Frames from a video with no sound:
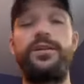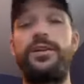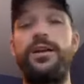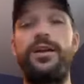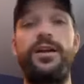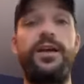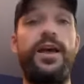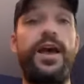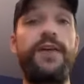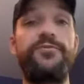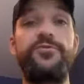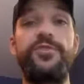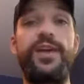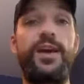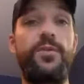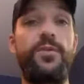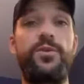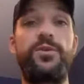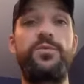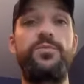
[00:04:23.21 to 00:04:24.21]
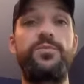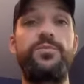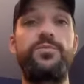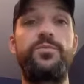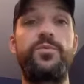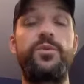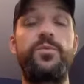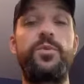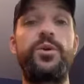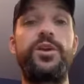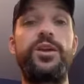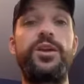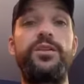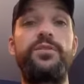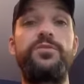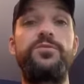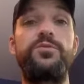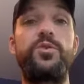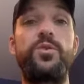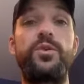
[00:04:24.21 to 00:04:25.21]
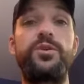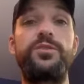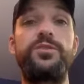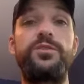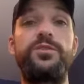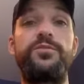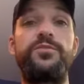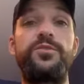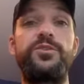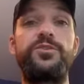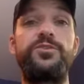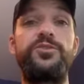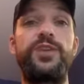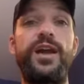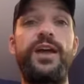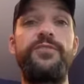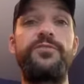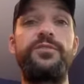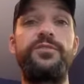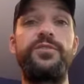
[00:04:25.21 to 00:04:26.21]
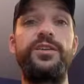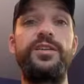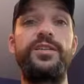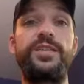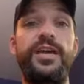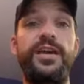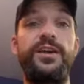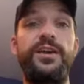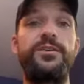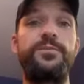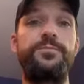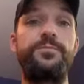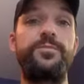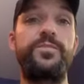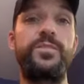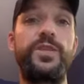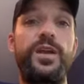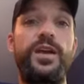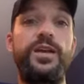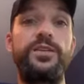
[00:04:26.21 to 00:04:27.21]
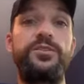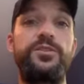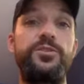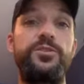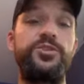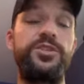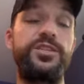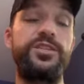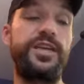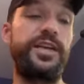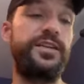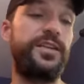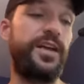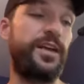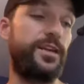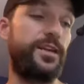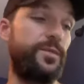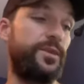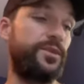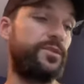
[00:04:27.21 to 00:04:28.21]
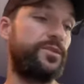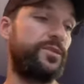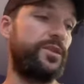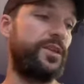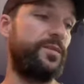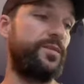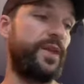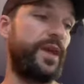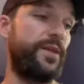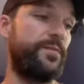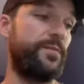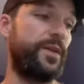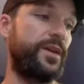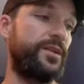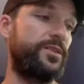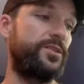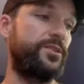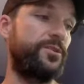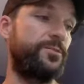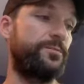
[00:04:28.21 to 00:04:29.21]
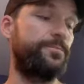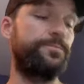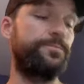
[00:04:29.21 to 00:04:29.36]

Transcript: after that we're working towards the first draft of the entire solution design document. So keep that in mind too.